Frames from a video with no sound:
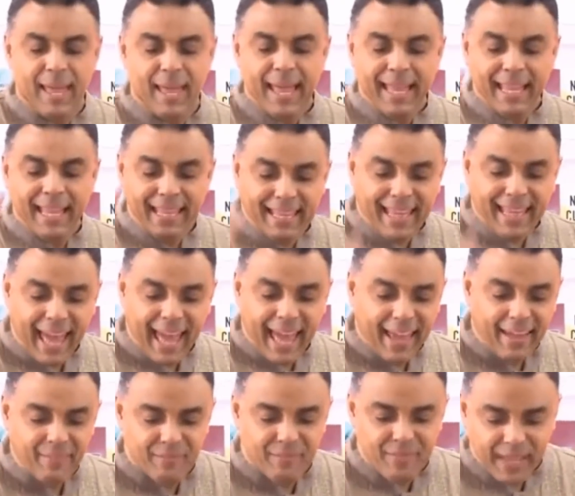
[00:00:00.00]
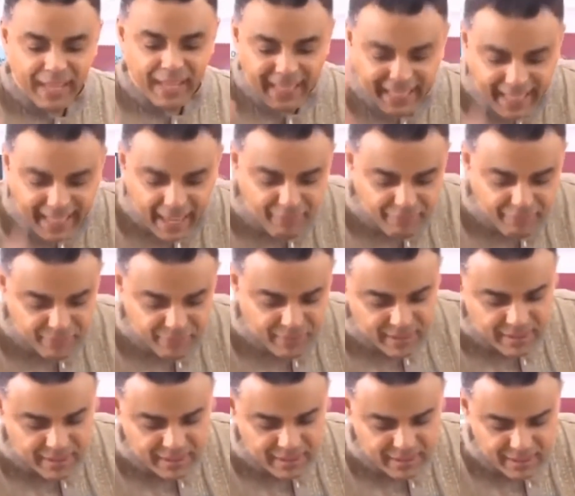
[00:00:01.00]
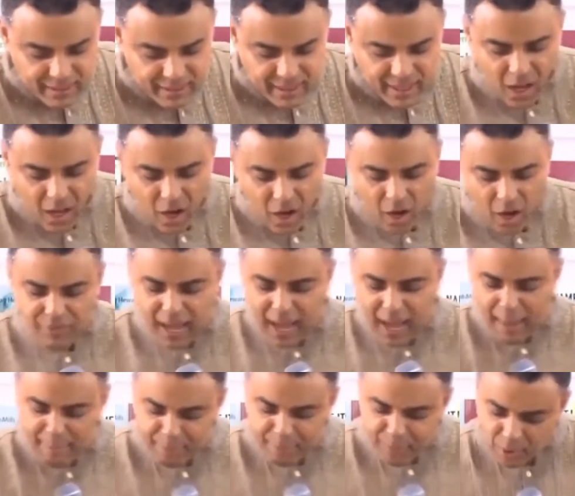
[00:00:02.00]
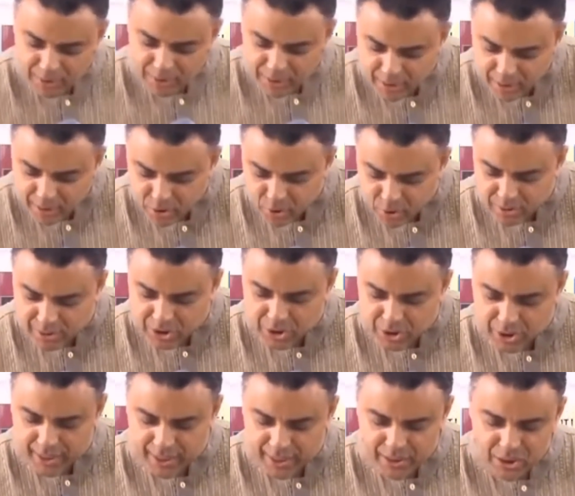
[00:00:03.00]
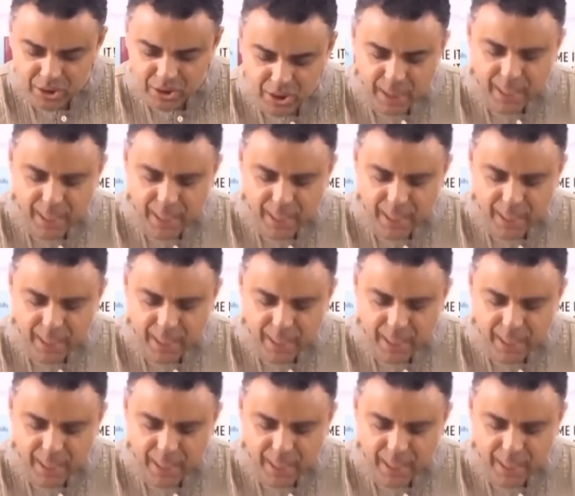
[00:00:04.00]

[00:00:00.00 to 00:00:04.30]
gave the gift of the apostles to the church.